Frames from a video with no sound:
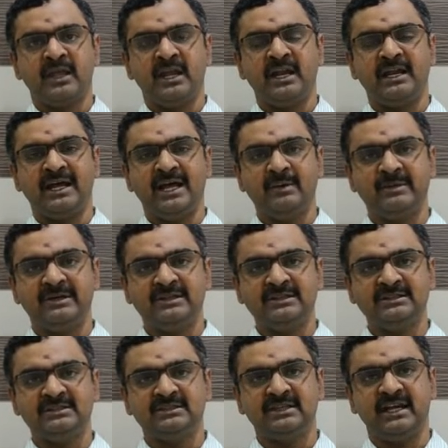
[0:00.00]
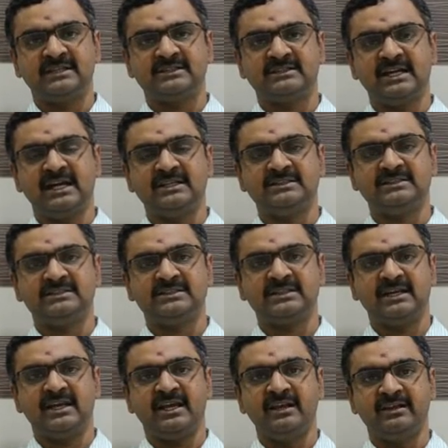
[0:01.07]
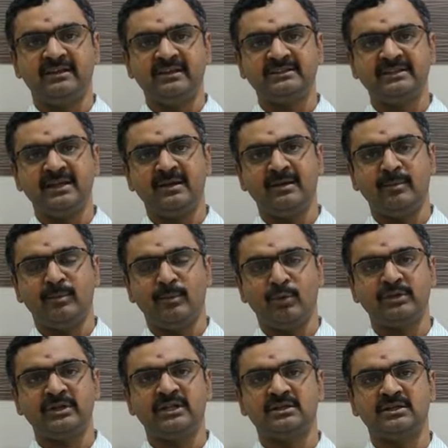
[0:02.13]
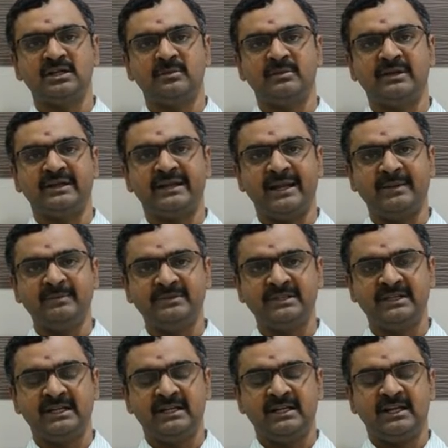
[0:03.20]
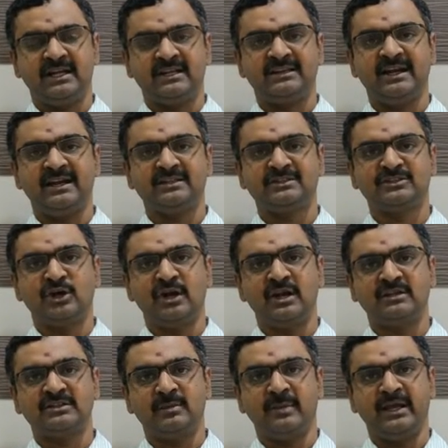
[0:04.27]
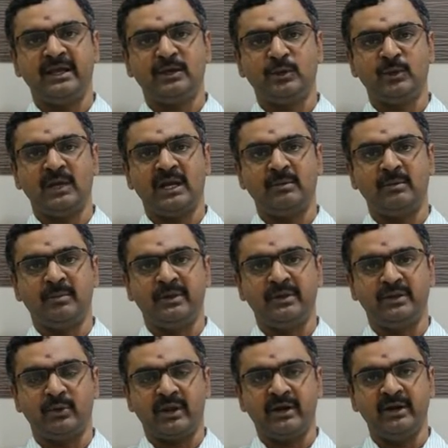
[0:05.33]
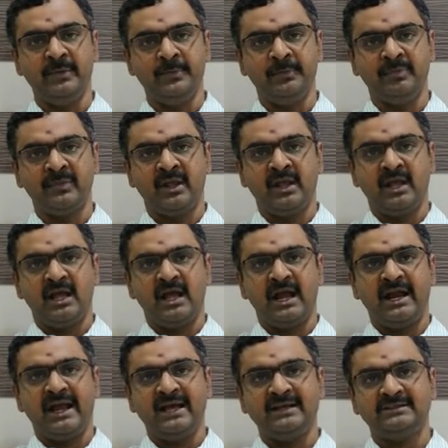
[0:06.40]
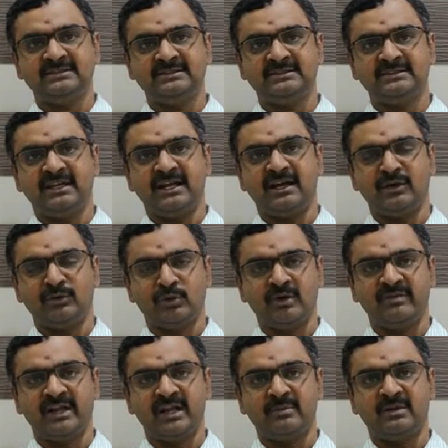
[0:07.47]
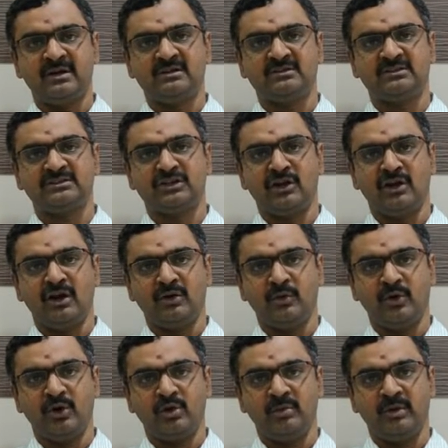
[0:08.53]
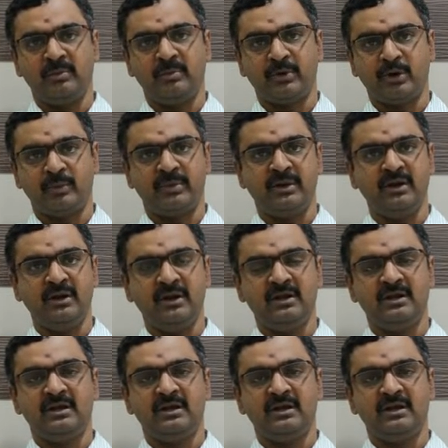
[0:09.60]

In diabetes, it starts increasing more than 30 milligrams. That is called as a microalbuminuria. And as the control of diabetes is not going to be proper,